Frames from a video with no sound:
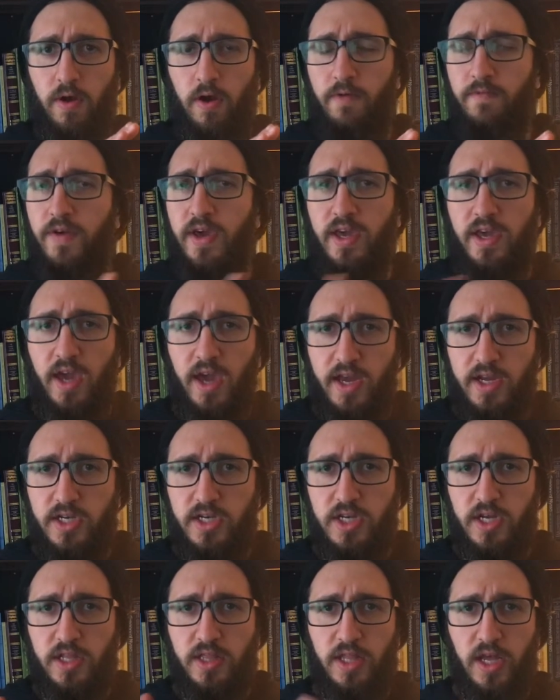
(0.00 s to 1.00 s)
a
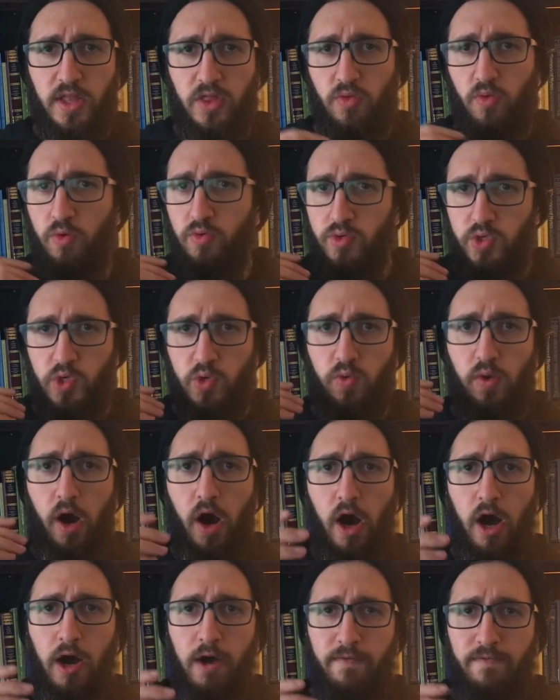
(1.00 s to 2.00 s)
vacation that throws you
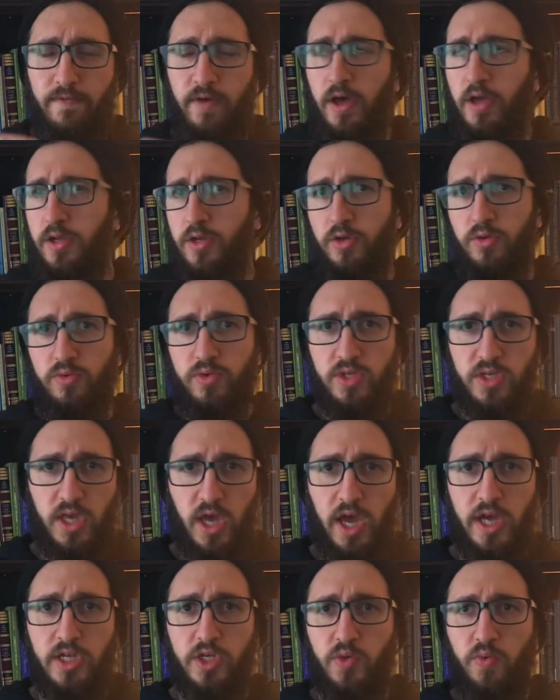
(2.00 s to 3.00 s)
off a new
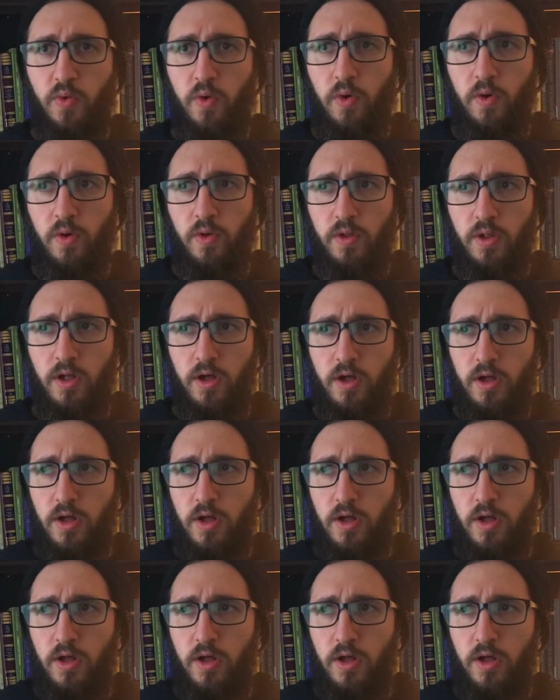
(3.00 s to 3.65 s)
schedule?